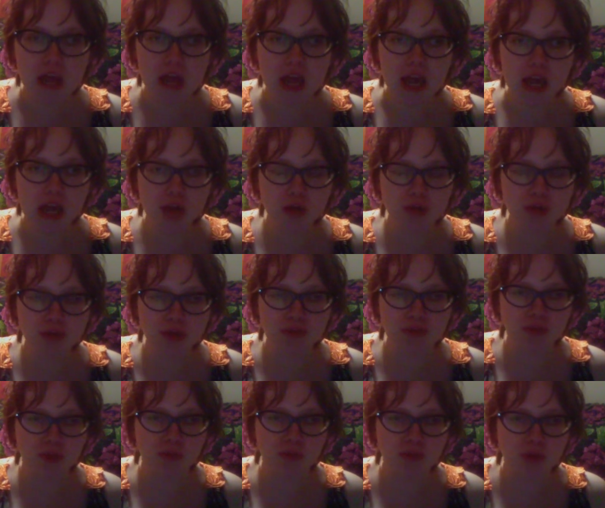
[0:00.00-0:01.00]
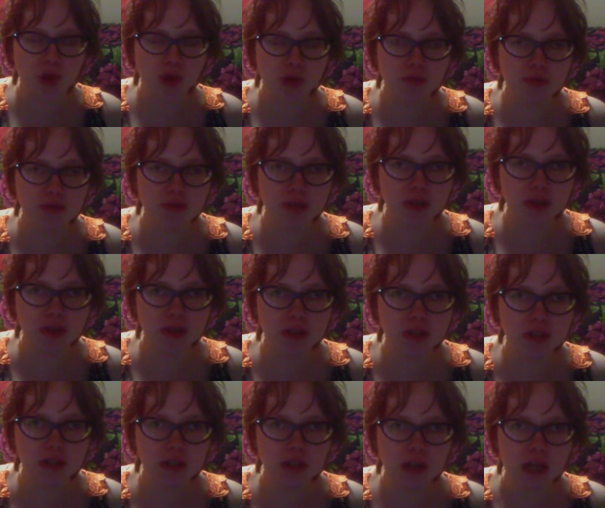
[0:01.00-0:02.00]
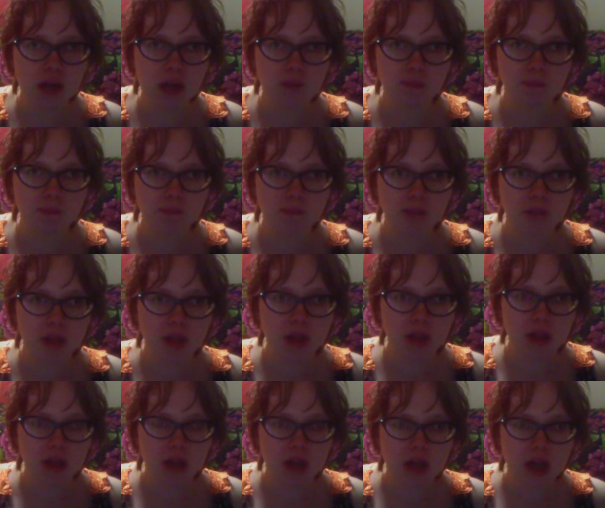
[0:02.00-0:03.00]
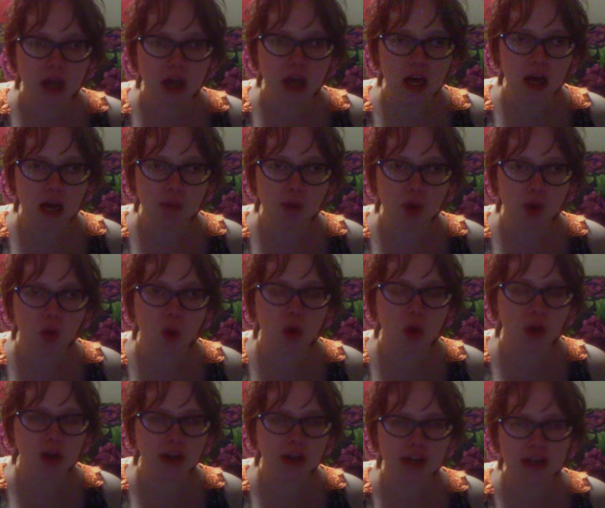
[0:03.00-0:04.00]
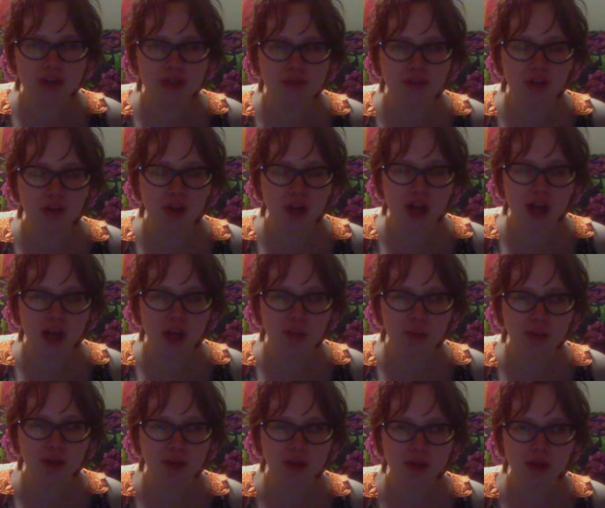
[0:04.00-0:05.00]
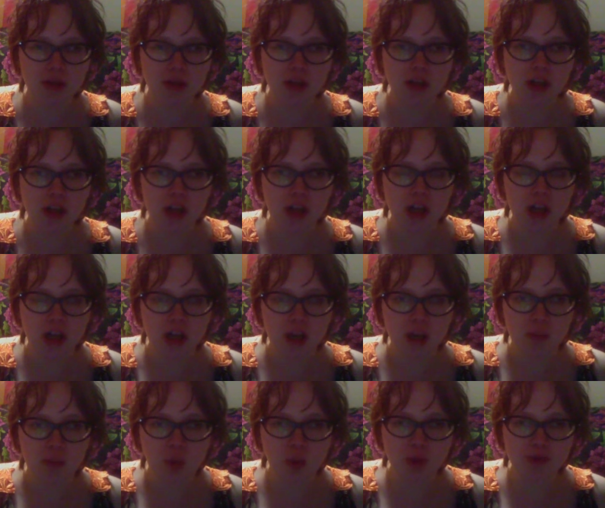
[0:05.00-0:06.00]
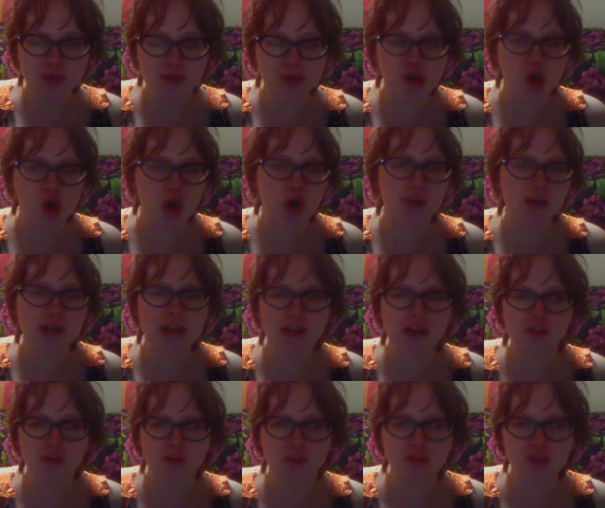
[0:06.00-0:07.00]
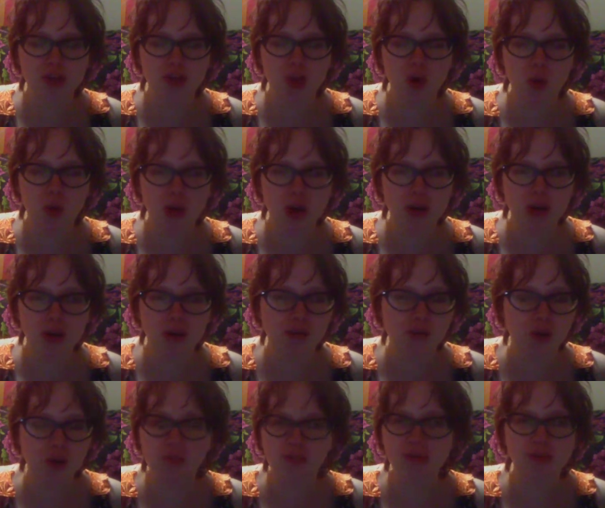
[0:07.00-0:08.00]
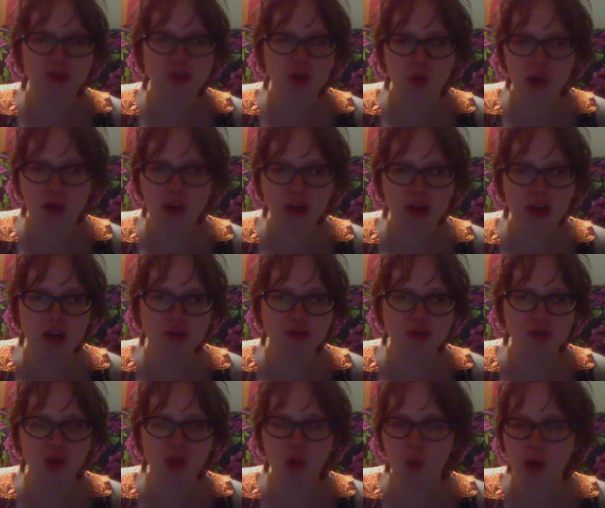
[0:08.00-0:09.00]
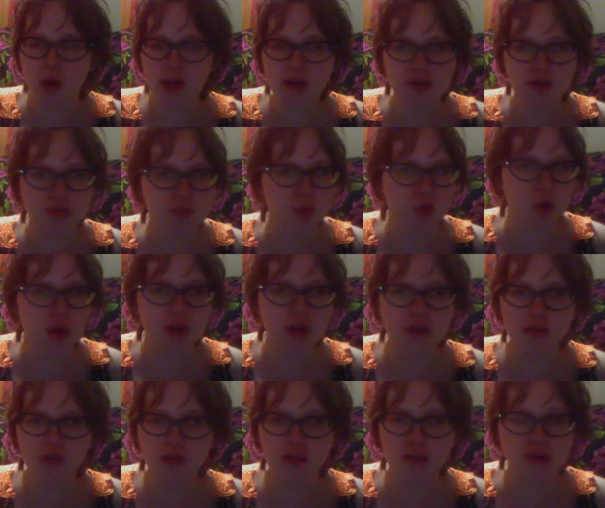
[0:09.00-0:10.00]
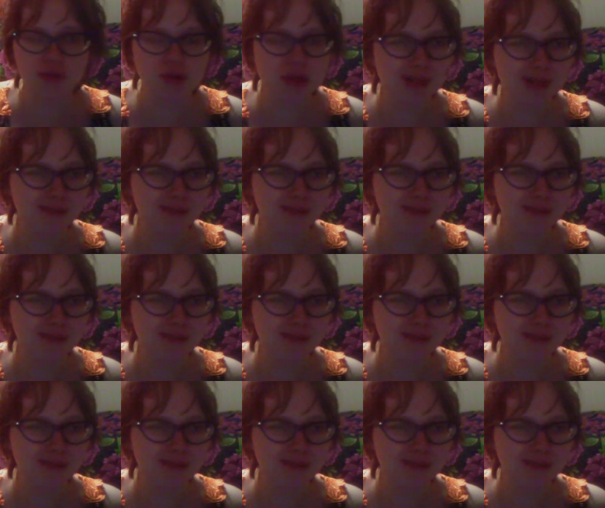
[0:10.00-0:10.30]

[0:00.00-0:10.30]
Elsa from Frozen, um, Aurora and Philip, Prince Charming from Snow White, from Cinderella, Snow White's Prince,